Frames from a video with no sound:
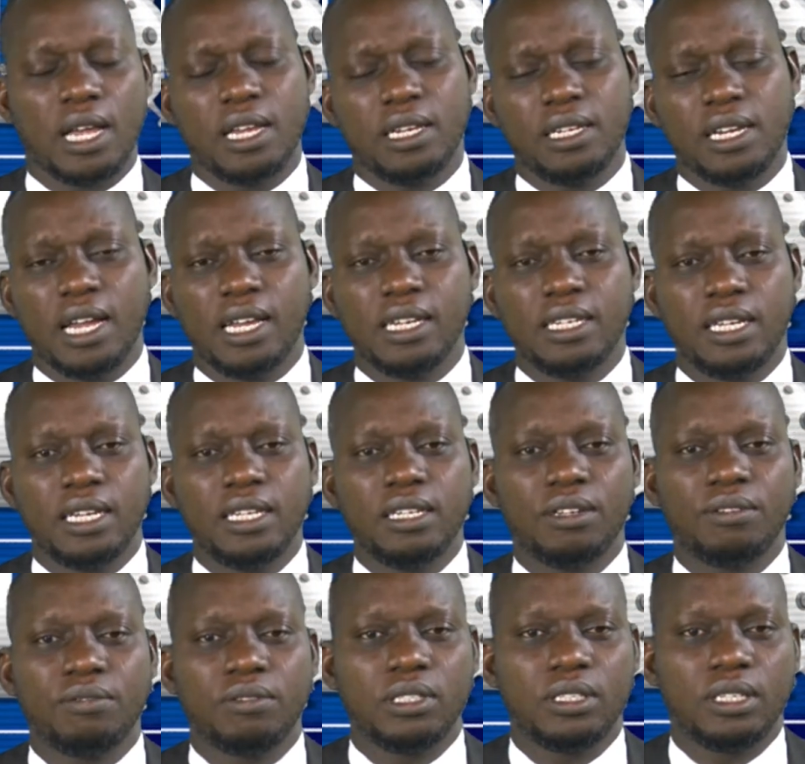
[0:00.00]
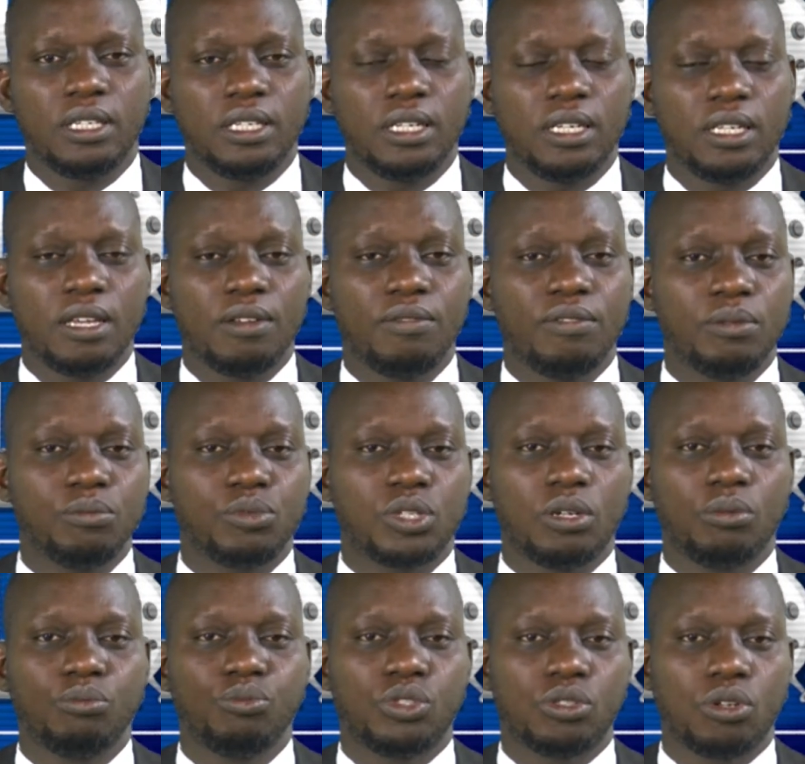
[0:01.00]
and at the end of the day, they gave him
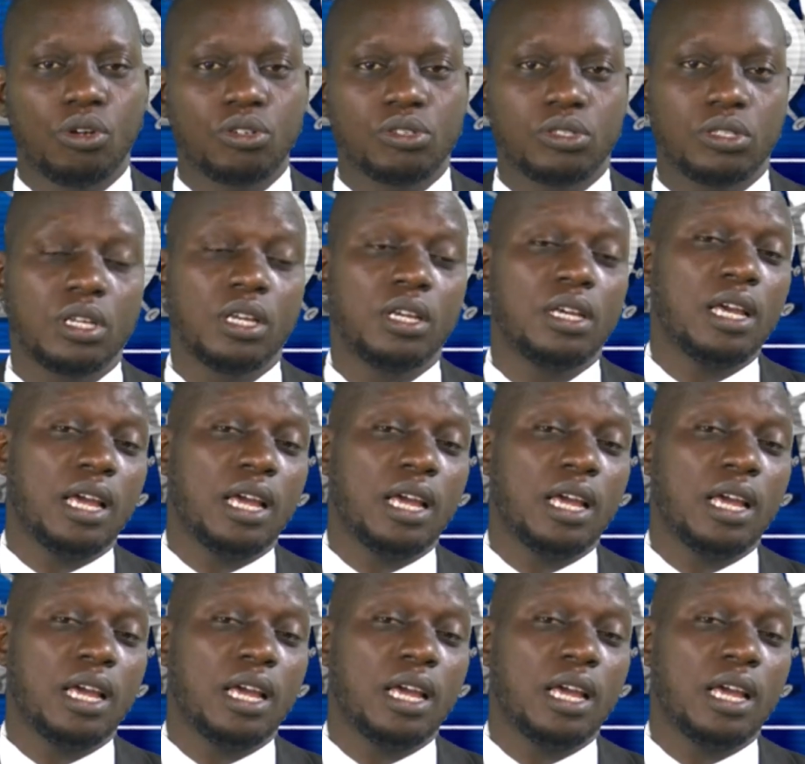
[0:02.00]
some drugs,